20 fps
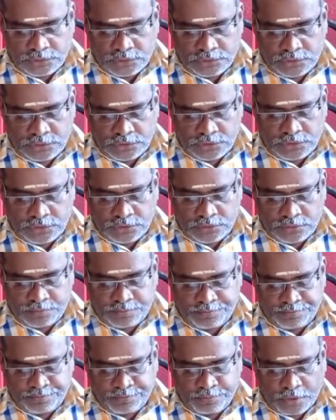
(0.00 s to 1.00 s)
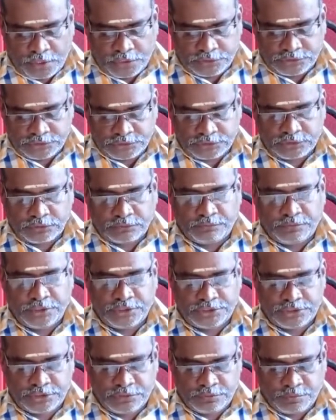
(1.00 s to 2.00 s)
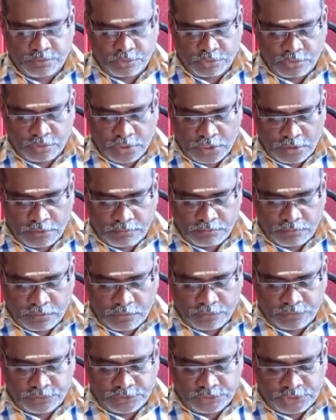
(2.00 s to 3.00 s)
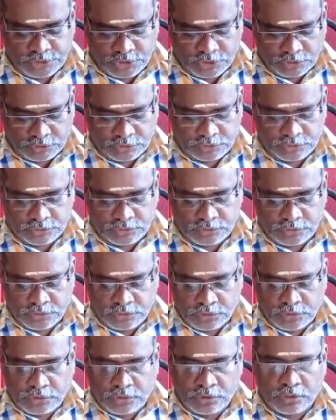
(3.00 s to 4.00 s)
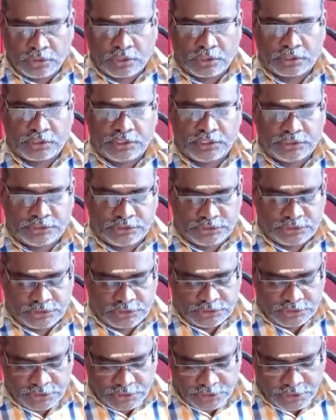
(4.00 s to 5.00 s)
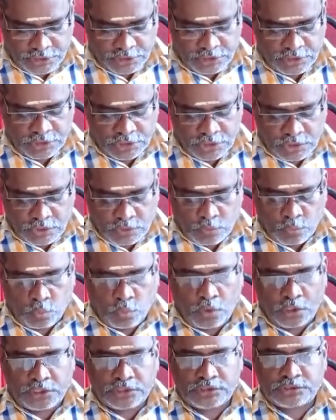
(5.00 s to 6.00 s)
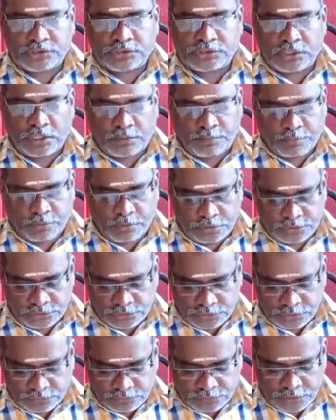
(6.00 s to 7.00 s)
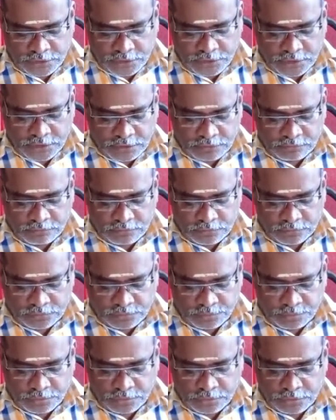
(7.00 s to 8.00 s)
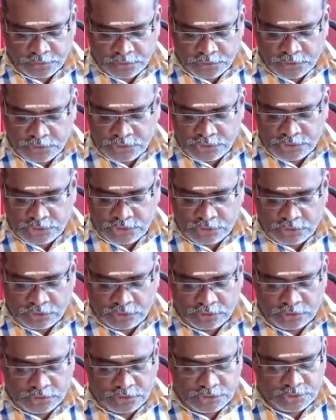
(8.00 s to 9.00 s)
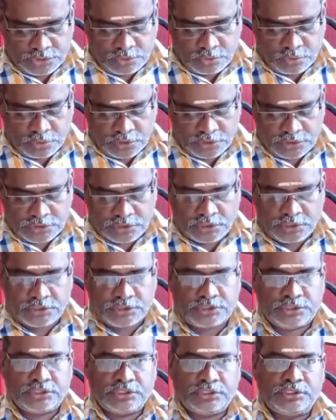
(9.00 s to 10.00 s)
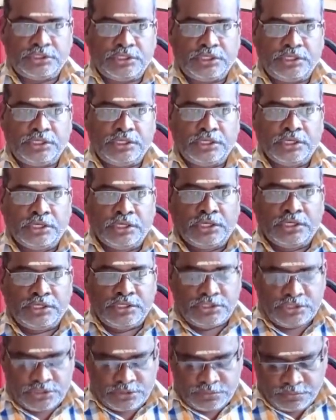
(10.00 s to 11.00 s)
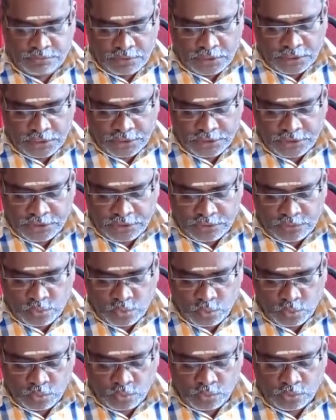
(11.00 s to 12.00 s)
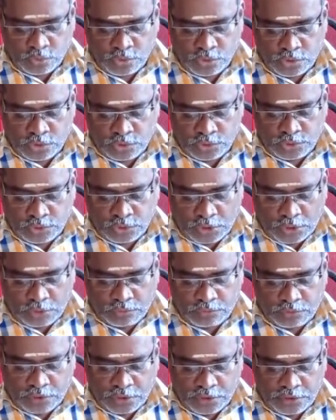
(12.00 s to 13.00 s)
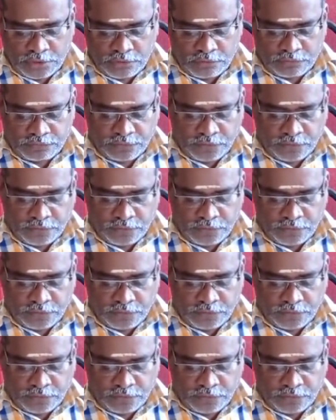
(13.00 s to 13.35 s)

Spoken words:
the process of decision program of chart or decision tree. What is a process of diagram of chart is known as the decision tree. Is planning tool to outline of